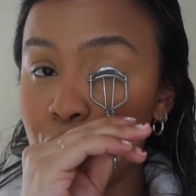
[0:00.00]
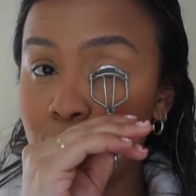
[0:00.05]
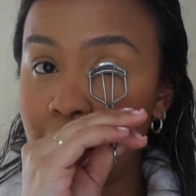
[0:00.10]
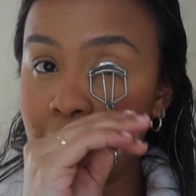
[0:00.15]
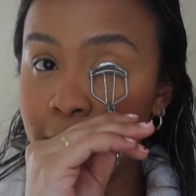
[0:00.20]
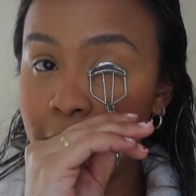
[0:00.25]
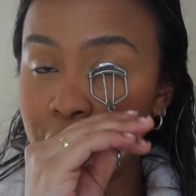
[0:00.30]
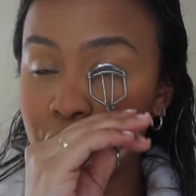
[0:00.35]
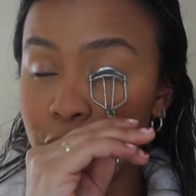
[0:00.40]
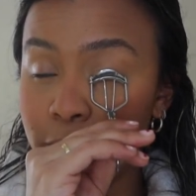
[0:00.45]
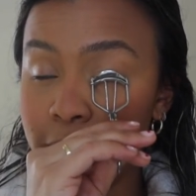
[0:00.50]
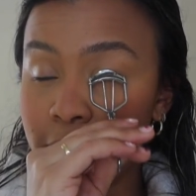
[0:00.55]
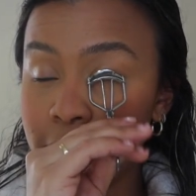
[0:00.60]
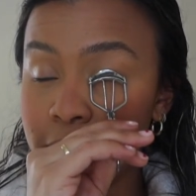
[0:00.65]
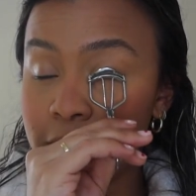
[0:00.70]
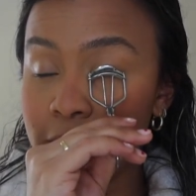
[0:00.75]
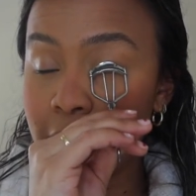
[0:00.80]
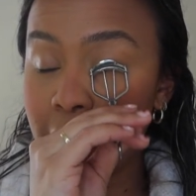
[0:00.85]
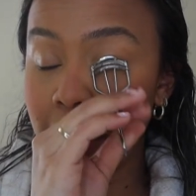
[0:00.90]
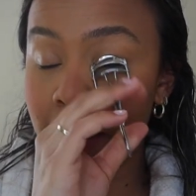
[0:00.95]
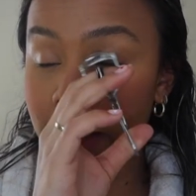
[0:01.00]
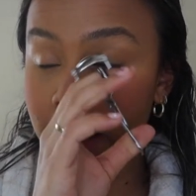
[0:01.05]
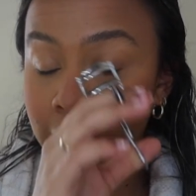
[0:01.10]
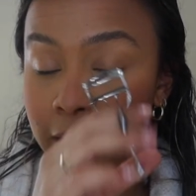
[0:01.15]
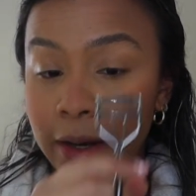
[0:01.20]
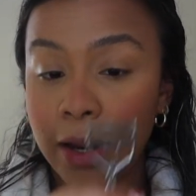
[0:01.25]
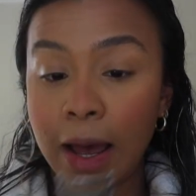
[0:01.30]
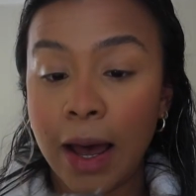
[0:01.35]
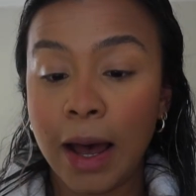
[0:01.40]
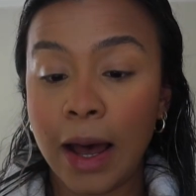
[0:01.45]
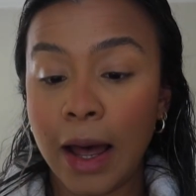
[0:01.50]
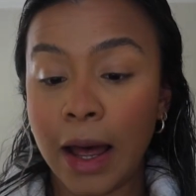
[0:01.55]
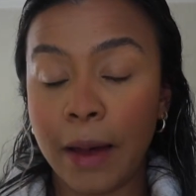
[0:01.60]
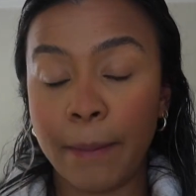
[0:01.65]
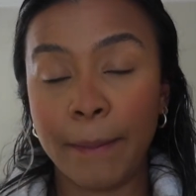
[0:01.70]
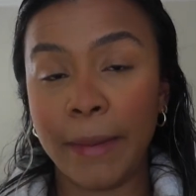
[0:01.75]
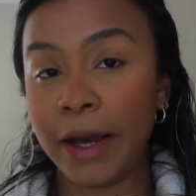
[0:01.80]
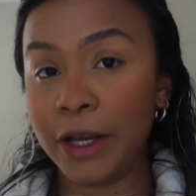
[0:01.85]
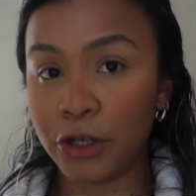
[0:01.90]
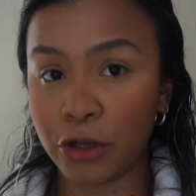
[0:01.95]
to my measurements, and
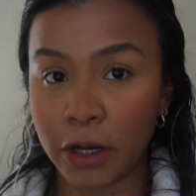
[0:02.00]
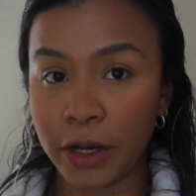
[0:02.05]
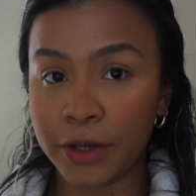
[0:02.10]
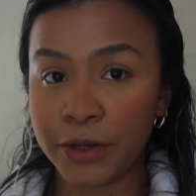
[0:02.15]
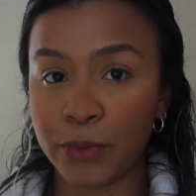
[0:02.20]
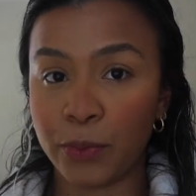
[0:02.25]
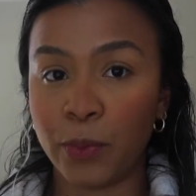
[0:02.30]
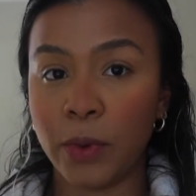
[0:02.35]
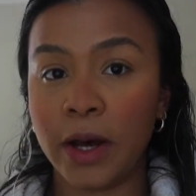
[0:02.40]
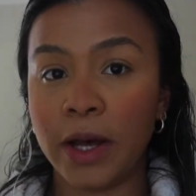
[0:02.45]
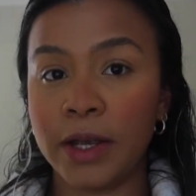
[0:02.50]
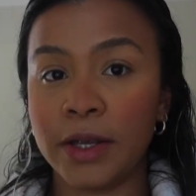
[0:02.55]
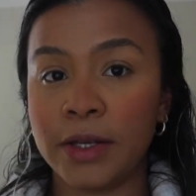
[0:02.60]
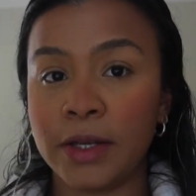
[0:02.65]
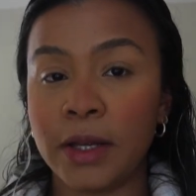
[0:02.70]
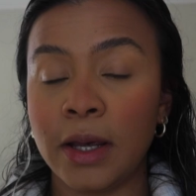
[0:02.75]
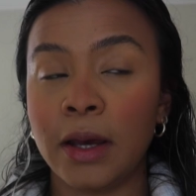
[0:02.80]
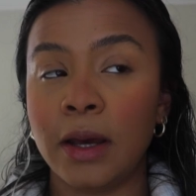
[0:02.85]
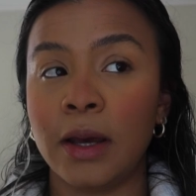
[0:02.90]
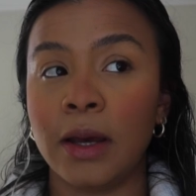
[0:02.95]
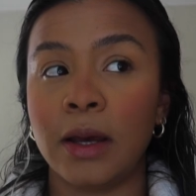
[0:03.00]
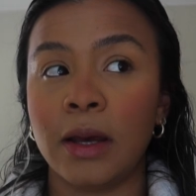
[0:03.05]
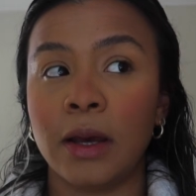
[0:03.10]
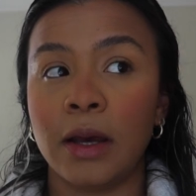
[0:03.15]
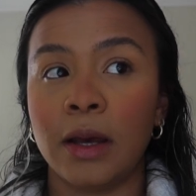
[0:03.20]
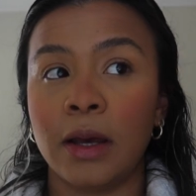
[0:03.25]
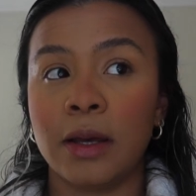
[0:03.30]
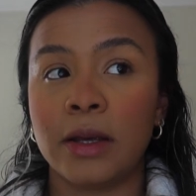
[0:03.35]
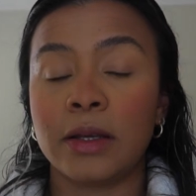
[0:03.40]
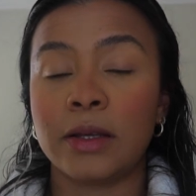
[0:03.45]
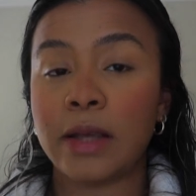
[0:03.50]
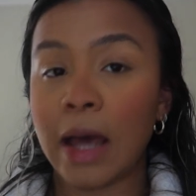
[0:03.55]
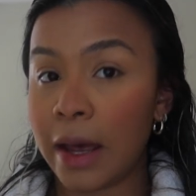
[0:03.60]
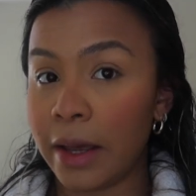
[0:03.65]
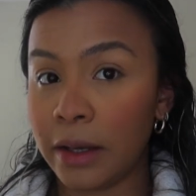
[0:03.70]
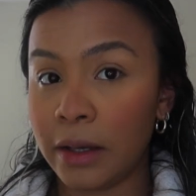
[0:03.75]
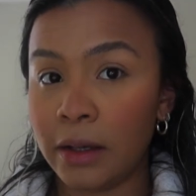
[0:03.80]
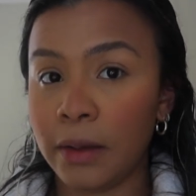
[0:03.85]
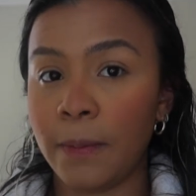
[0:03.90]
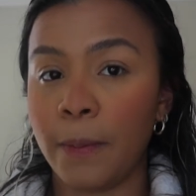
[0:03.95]
my dress was
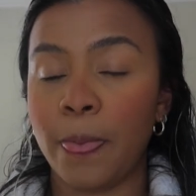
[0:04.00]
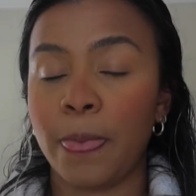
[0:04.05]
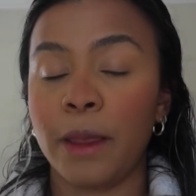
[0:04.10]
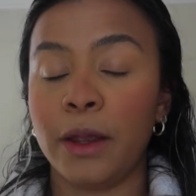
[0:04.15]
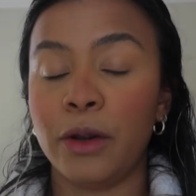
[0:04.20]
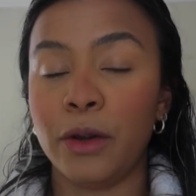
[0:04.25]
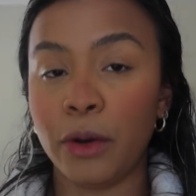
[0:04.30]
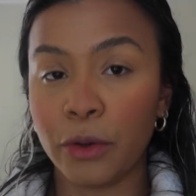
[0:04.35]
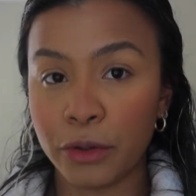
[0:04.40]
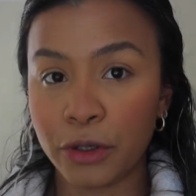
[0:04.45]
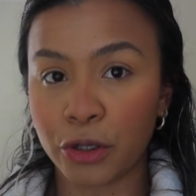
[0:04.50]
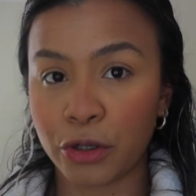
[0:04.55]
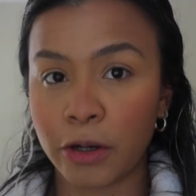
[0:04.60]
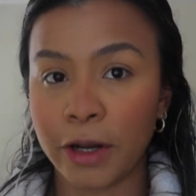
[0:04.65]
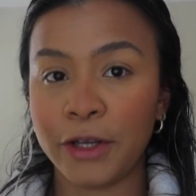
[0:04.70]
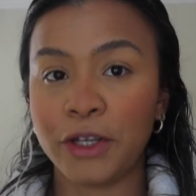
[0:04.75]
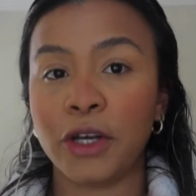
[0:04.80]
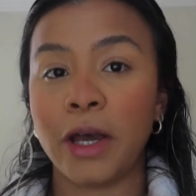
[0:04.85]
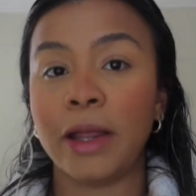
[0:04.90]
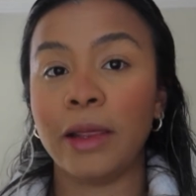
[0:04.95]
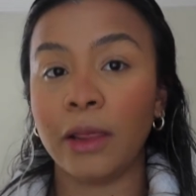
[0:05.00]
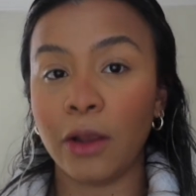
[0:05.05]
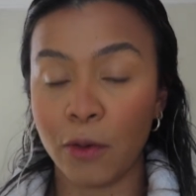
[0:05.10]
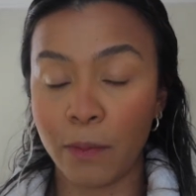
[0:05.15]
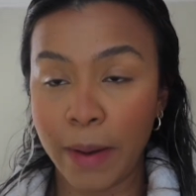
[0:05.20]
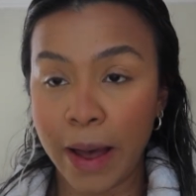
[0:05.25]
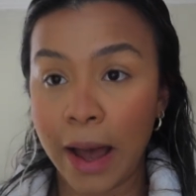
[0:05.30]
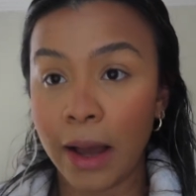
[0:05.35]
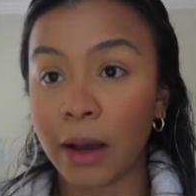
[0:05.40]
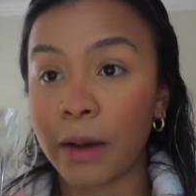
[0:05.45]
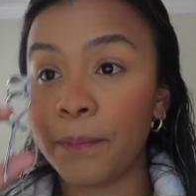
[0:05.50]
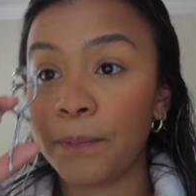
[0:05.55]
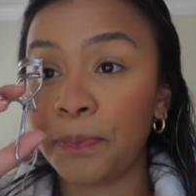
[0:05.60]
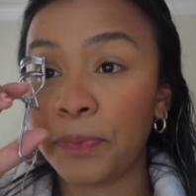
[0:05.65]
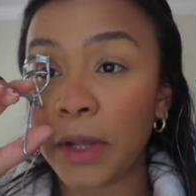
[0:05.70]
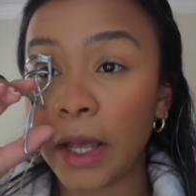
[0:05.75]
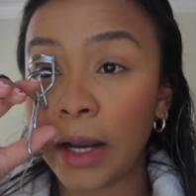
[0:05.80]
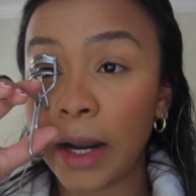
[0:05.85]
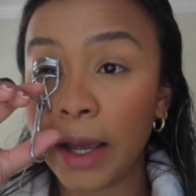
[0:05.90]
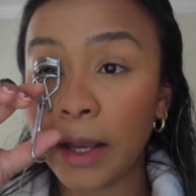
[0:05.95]
satin, no stretch, and low back.
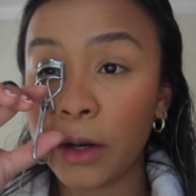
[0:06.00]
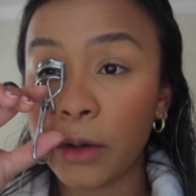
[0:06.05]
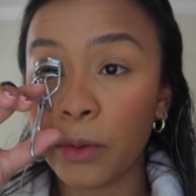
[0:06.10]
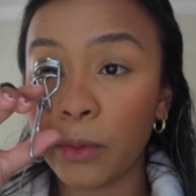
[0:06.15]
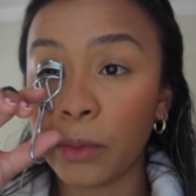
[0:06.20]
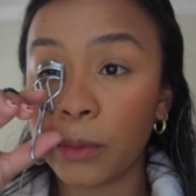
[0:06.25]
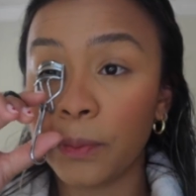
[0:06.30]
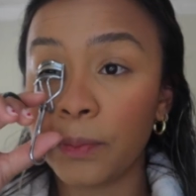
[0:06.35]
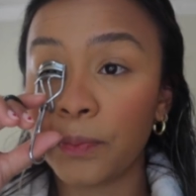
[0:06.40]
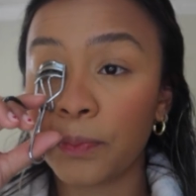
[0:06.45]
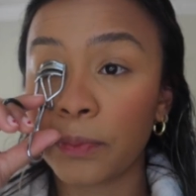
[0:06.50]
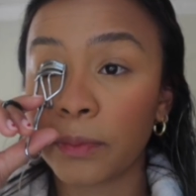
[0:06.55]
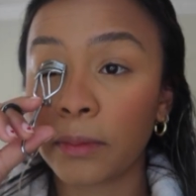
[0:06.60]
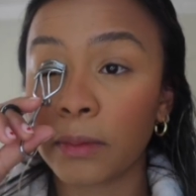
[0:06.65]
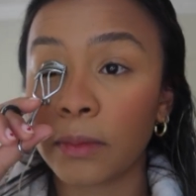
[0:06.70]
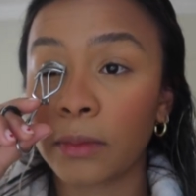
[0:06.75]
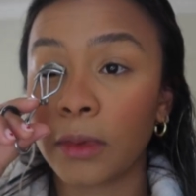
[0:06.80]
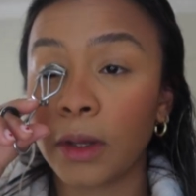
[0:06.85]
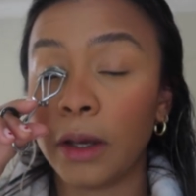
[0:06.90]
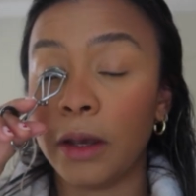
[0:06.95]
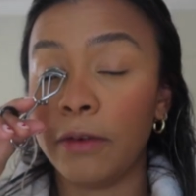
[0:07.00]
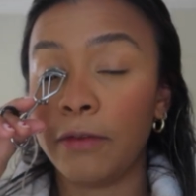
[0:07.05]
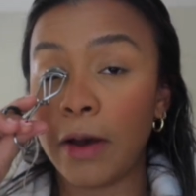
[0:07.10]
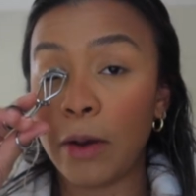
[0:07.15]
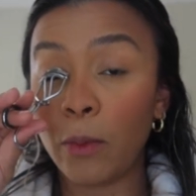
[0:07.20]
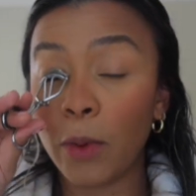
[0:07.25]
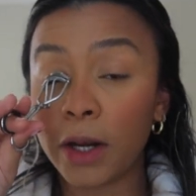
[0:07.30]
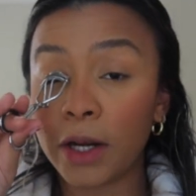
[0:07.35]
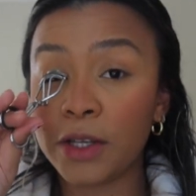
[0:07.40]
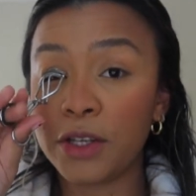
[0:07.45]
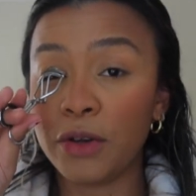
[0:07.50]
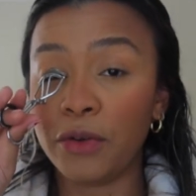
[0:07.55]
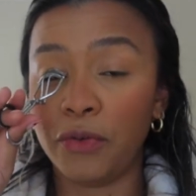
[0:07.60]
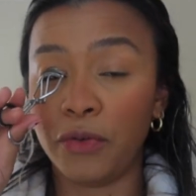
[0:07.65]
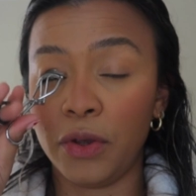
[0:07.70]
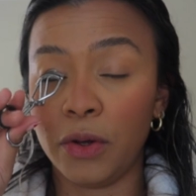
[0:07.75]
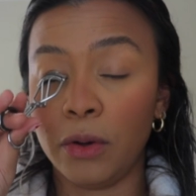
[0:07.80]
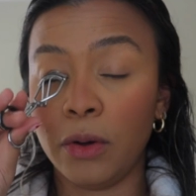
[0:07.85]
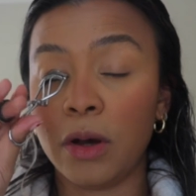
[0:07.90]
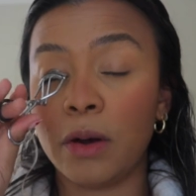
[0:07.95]
And I knew if I wanted to
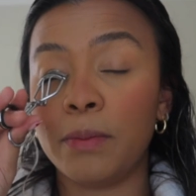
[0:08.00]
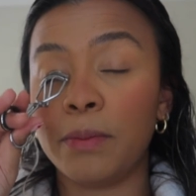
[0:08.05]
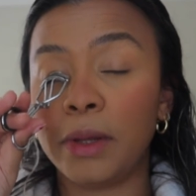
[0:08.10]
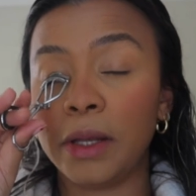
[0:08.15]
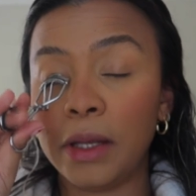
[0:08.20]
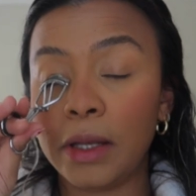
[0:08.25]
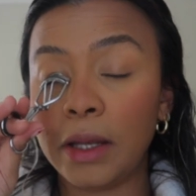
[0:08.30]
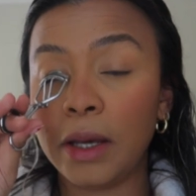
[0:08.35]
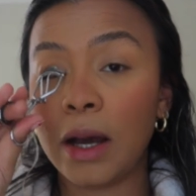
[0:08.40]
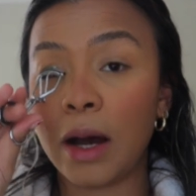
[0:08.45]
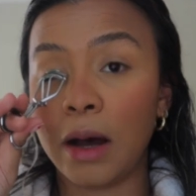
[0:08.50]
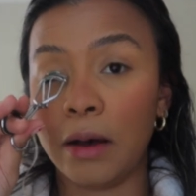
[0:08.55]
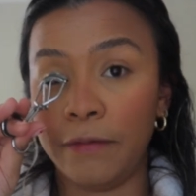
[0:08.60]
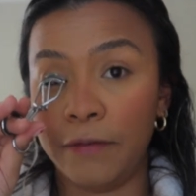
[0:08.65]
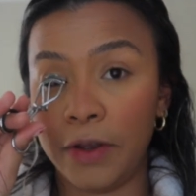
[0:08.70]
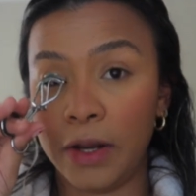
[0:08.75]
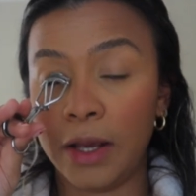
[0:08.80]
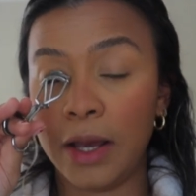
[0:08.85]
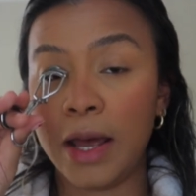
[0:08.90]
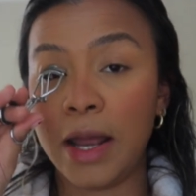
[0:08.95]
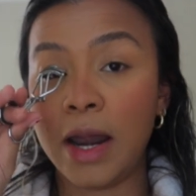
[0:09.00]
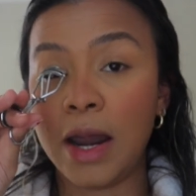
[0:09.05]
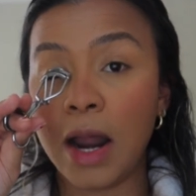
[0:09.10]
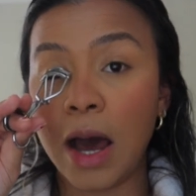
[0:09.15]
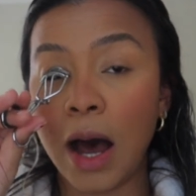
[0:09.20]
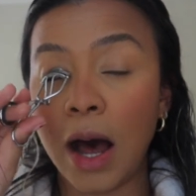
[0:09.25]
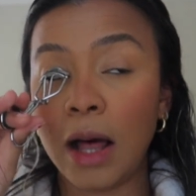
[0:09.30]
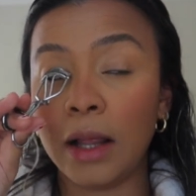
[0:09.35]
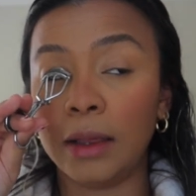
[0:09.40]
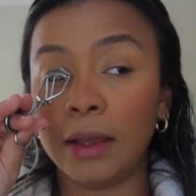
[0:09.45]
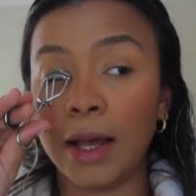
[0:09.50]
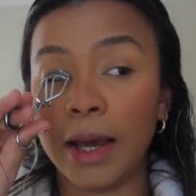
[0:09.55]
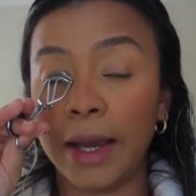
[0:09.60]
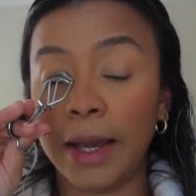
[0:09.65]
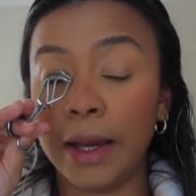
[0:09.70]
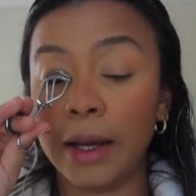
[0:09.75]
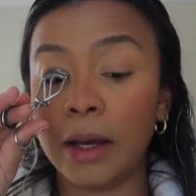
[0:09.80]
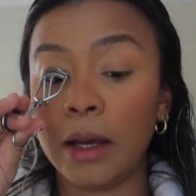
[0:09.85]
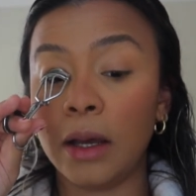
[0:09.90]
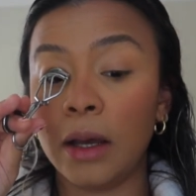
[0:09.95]
feel completely confident and not
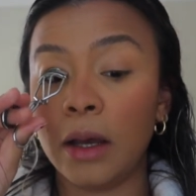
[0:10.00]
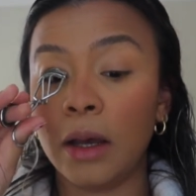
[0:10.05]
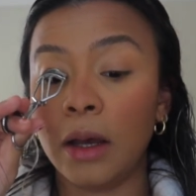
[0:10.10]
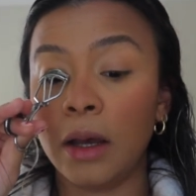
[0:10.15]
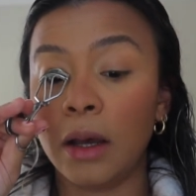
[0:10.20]
like